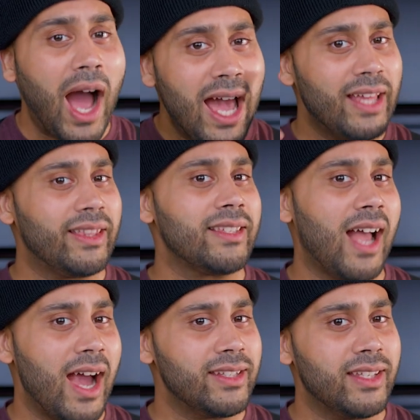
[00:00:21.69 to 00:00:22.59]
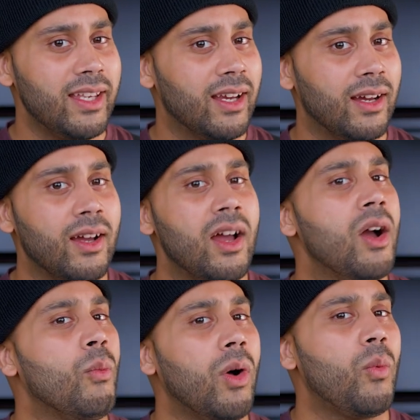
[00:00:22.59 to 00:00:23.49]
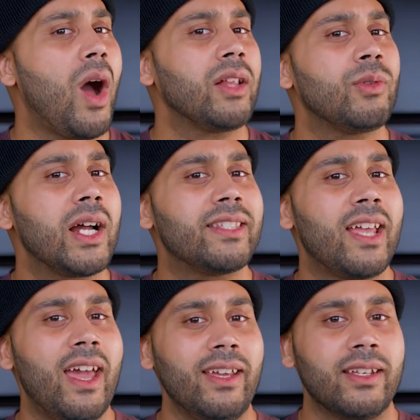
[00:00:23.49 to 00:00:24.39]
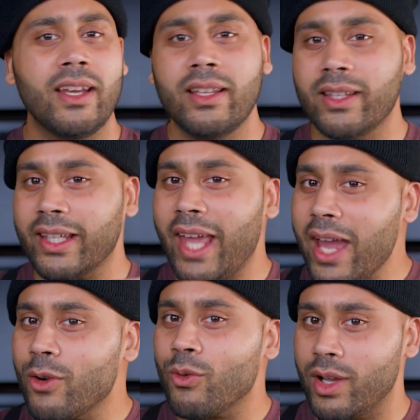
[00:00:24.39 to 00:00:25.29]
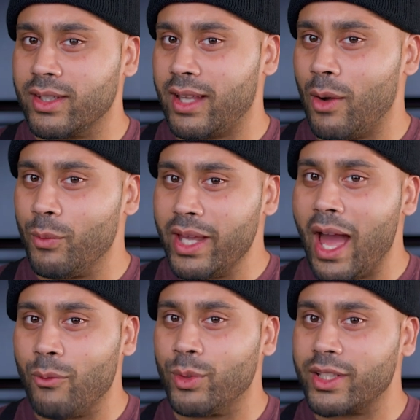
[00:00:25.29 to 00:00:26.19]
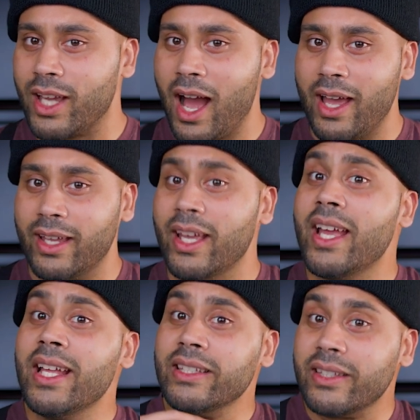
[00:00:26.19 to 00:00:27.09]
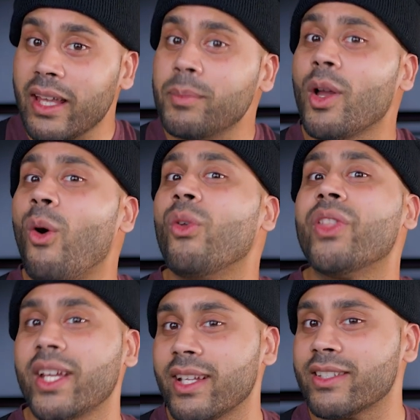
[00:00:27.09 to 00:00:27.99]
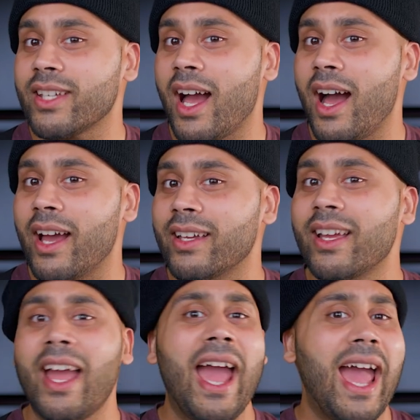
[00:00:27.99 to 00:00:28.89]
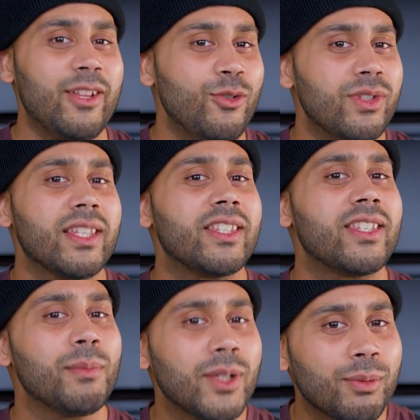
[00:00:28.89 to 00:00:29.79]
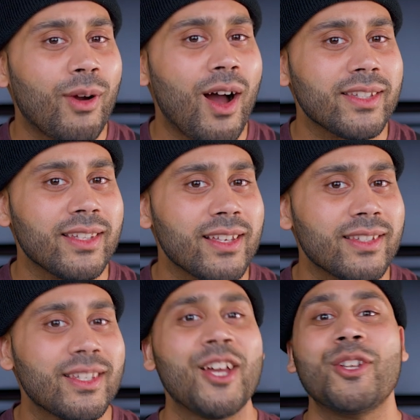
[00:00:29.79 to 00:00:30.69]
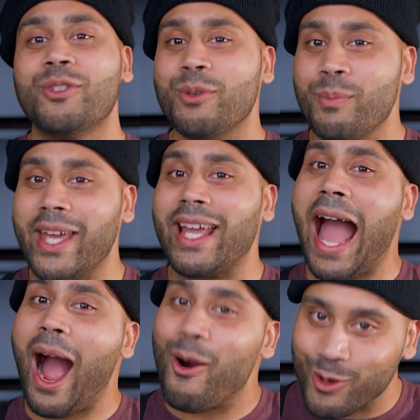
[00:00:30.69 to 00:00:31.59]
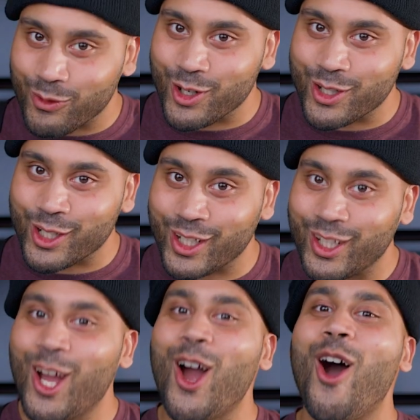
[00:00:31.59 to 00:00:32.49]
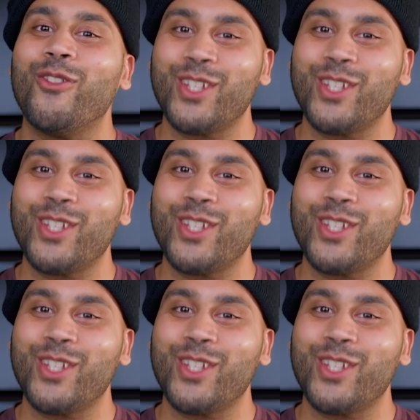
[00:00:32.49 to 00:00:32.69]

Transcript: I had this idea, well, why don't I take the cake rusk that we have with chai, dip the whole thing in chai, and use the similar process to make our version of